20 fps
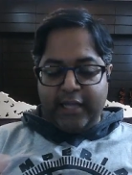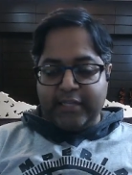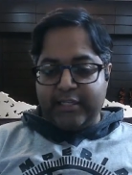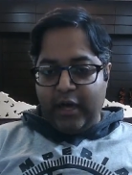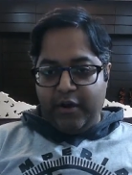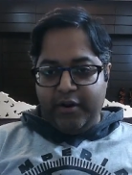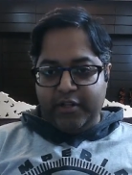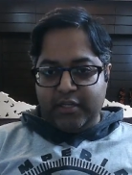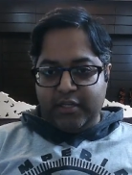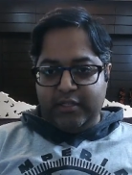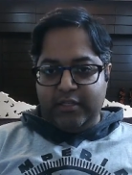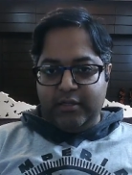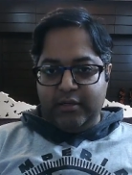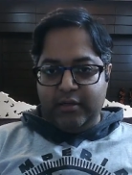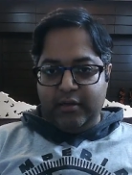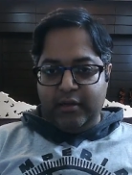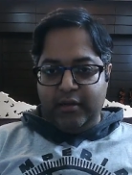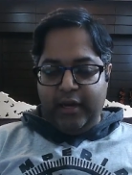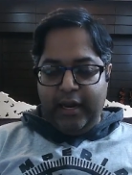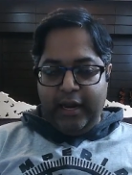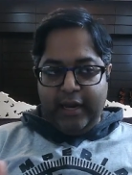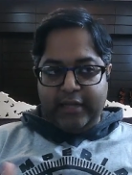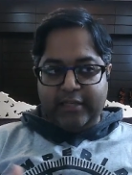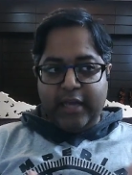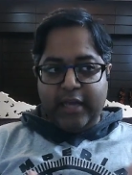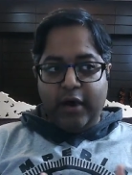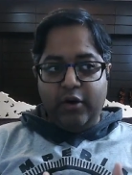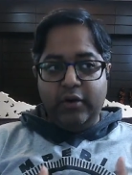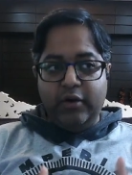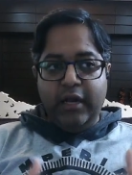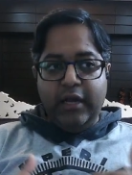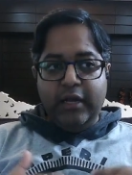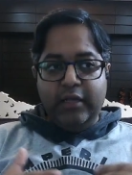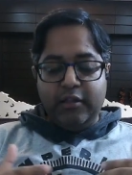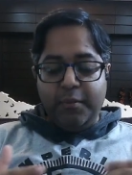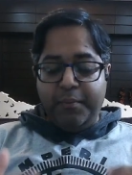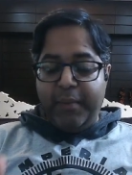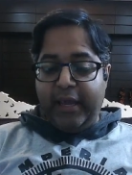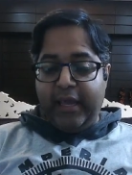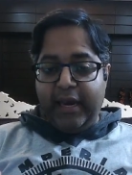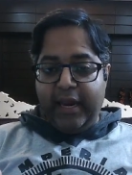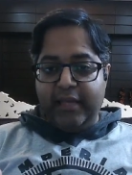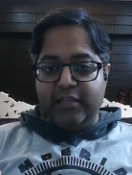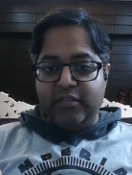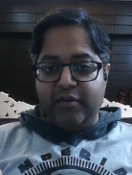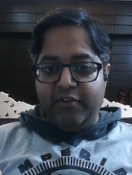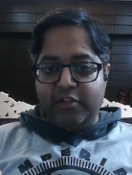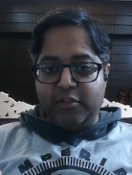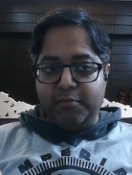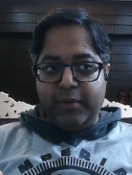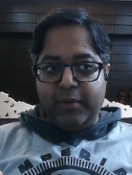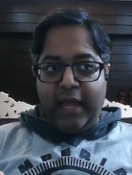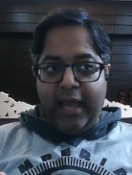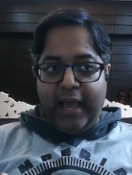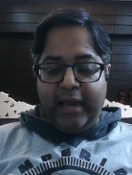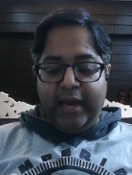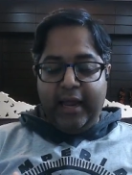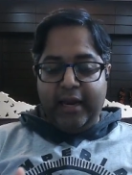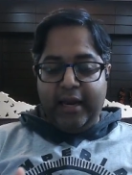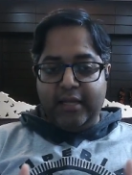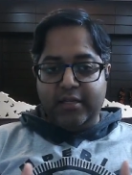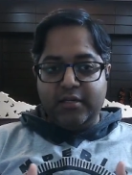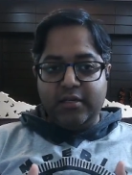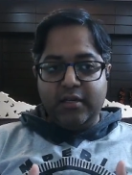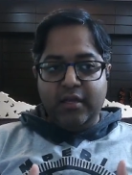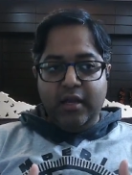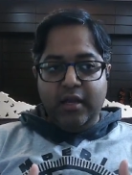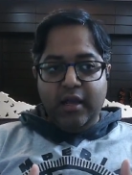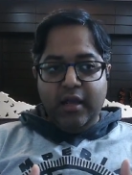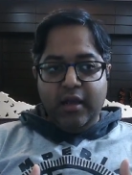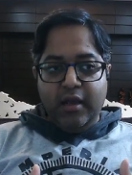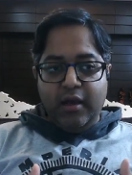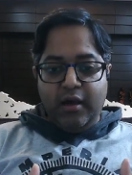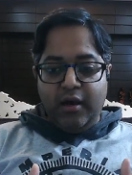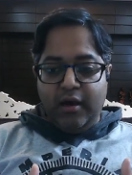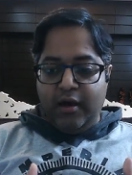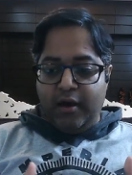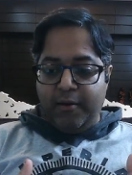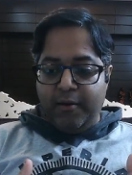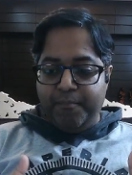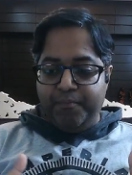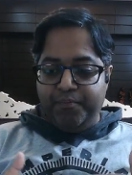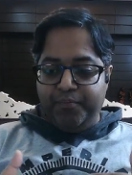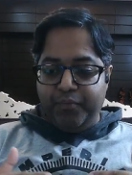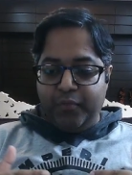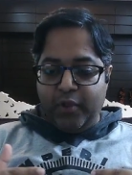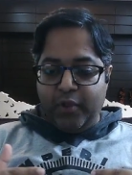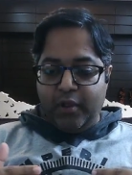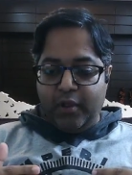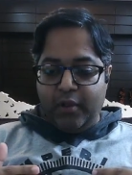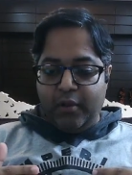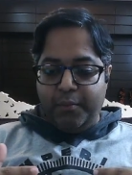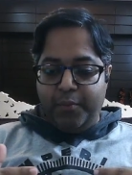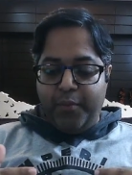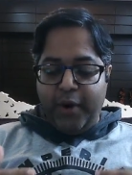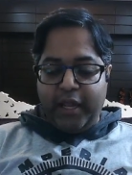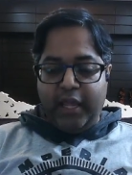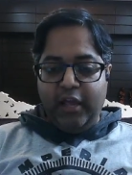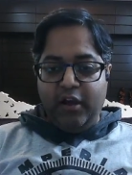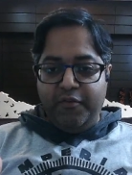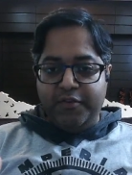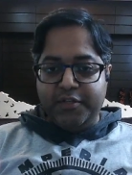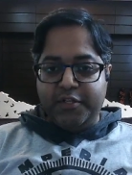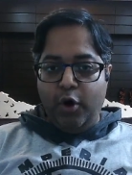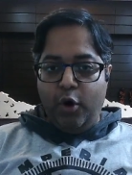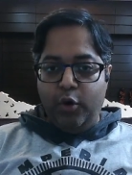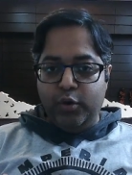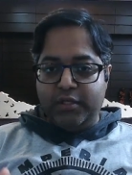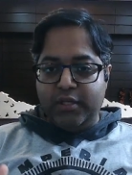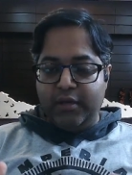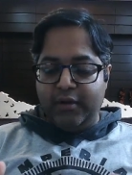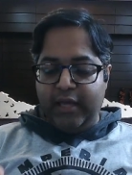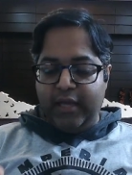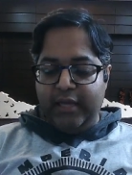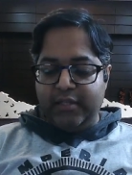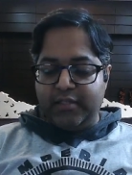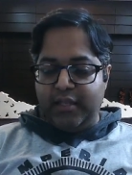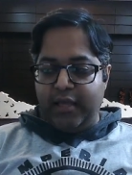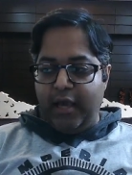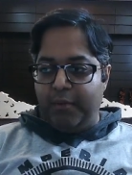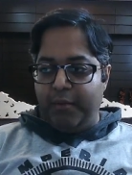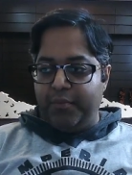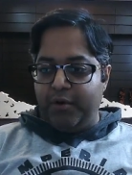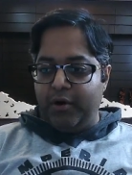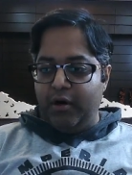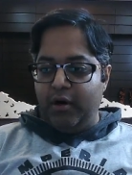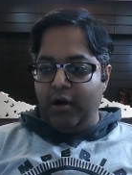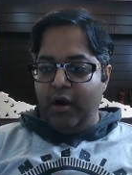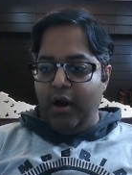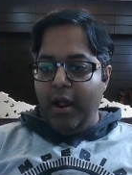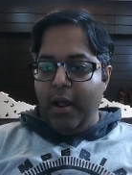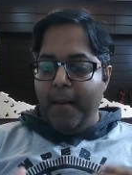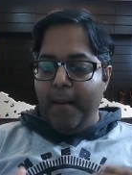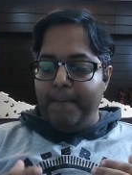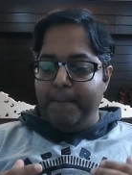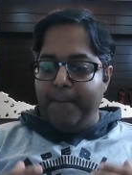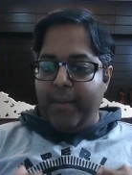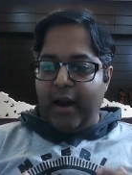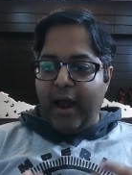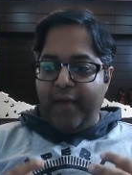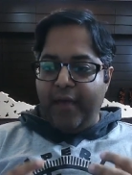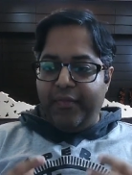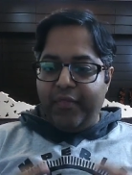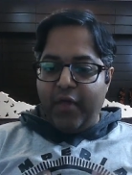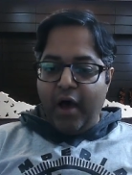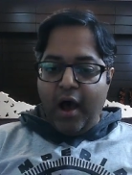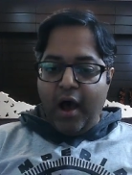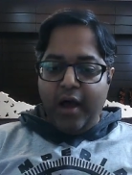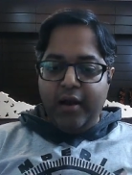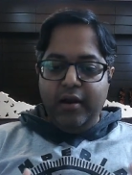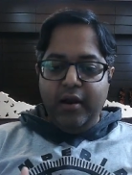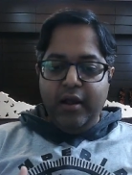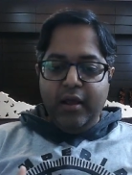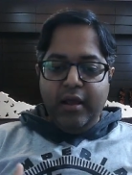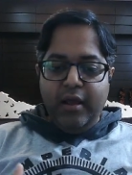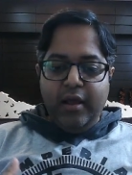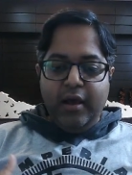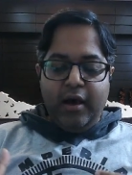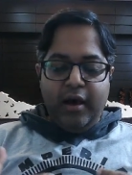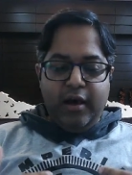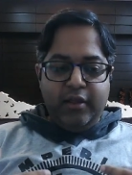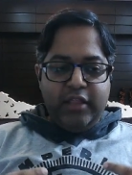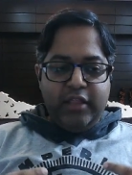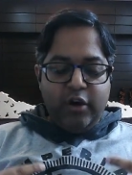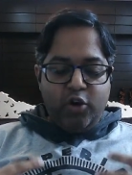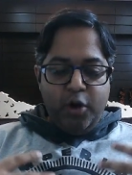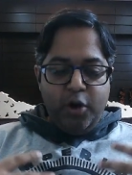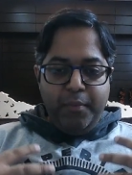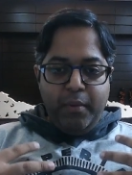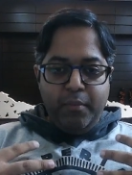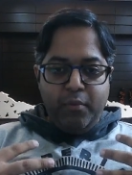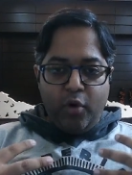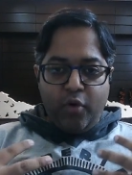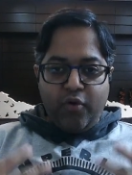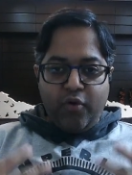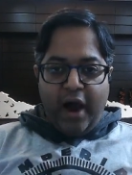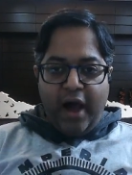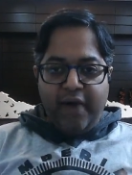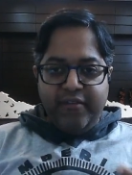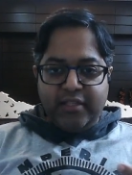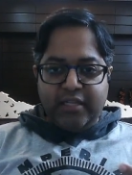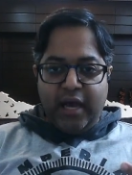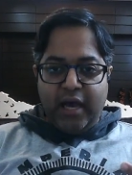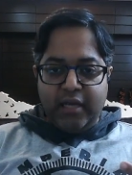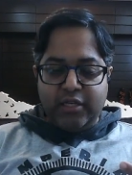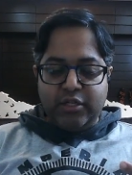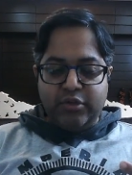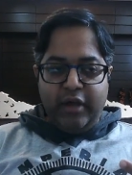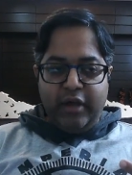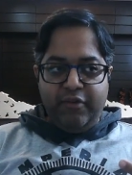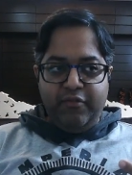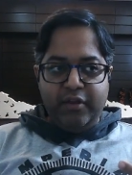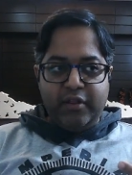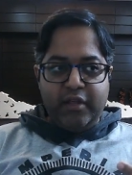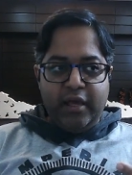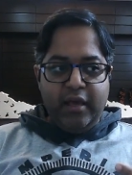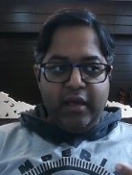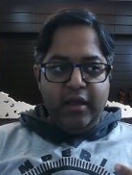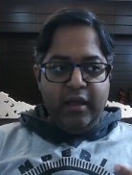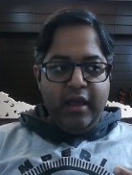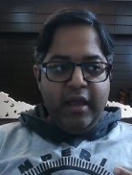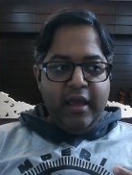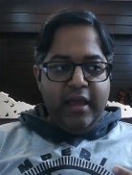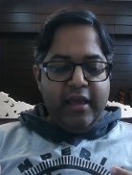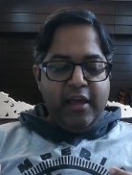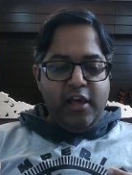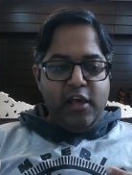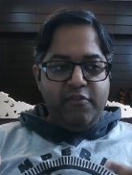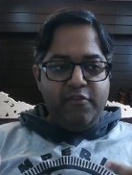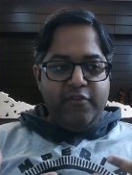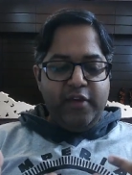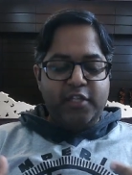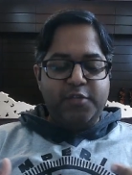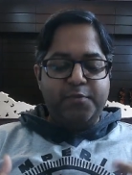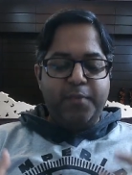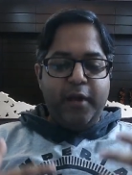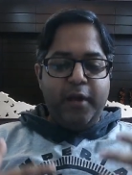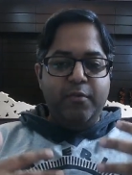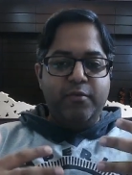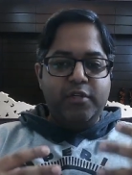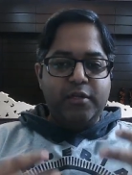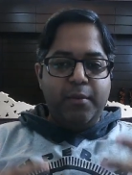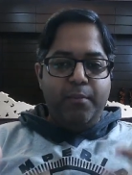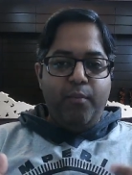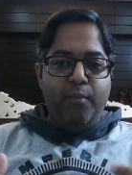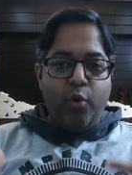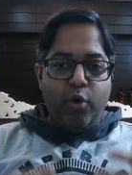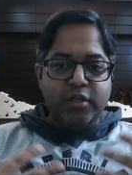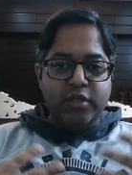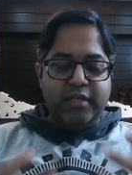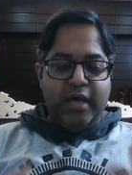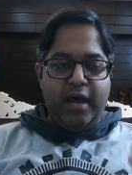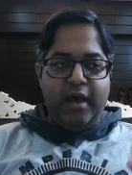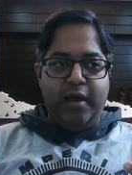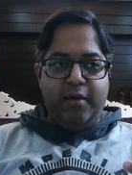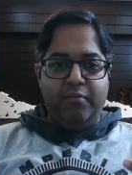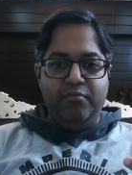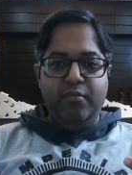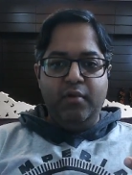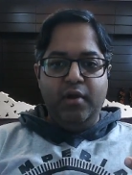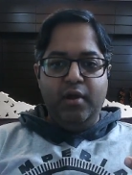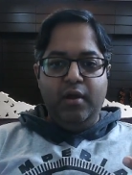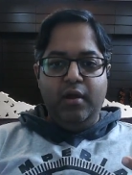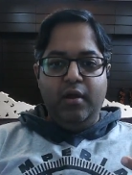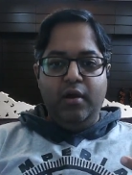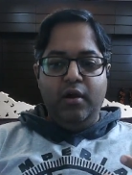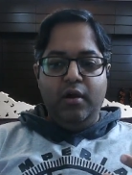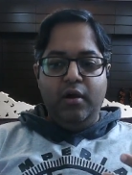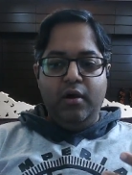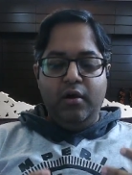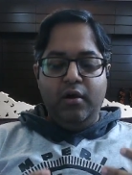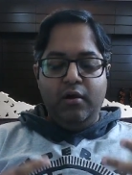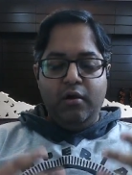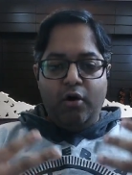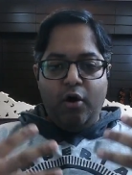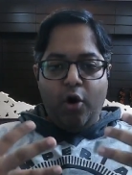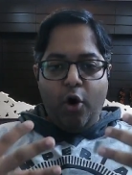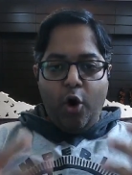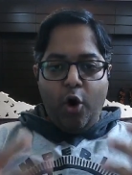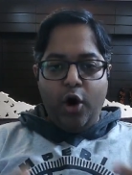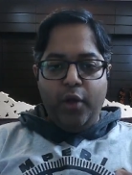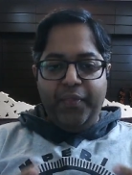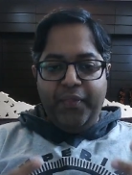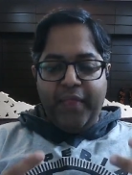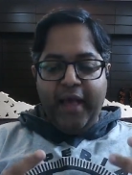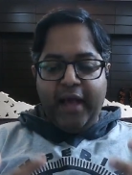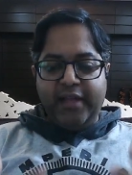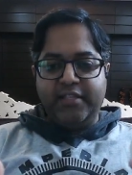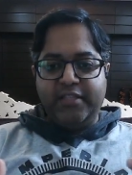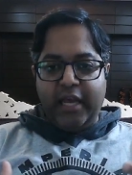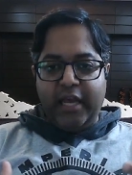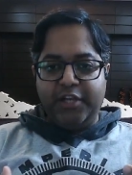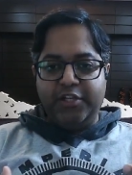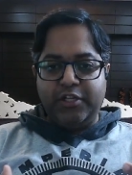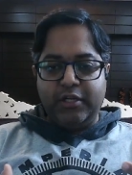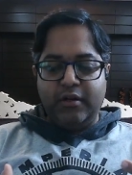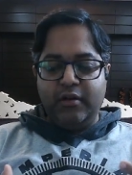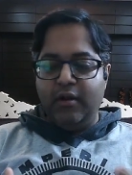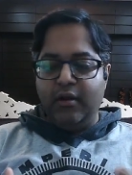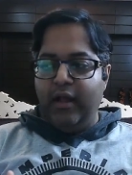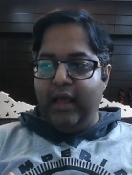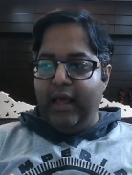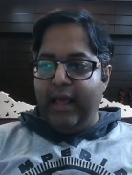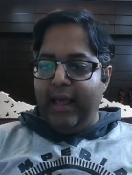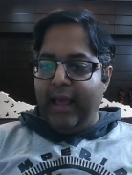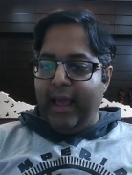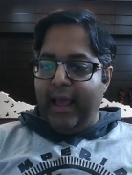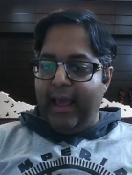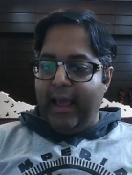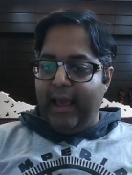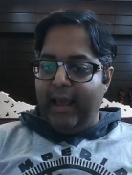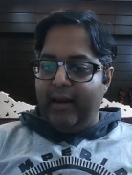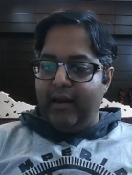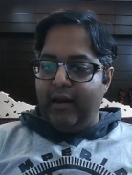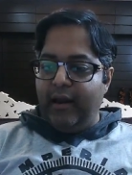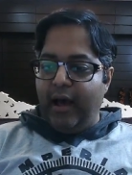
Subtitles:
out the beginnings of his plan and his um, breaking of his oaths against the emperor. But I thought there could be more gravitas to everything if we had spent some more time on that section, and